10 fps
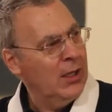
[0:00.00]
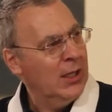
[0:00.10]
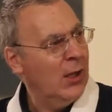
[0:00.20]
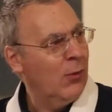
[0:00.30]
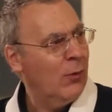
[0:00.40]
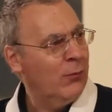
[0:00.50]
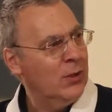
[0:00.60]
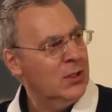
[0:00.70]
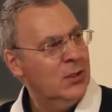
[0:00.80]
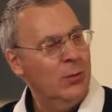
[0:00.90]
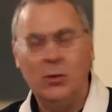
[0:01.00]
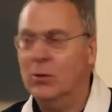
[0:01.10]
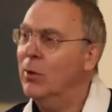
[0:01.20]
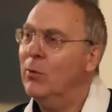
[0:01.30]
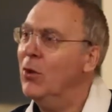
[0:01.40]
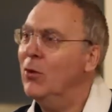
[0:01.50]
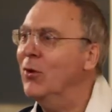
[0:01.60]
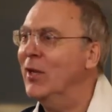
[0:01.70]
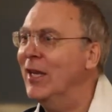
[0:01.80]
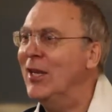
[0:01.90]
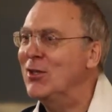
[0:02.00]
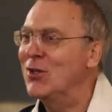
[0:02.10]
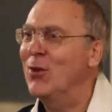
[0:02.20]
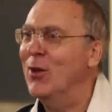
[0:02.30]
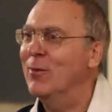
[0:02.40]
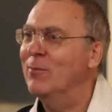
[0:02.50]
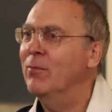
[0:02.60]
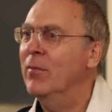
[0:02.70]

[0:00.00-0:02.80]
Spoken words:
making our offerings to the Buddha. We weren't looking at each other.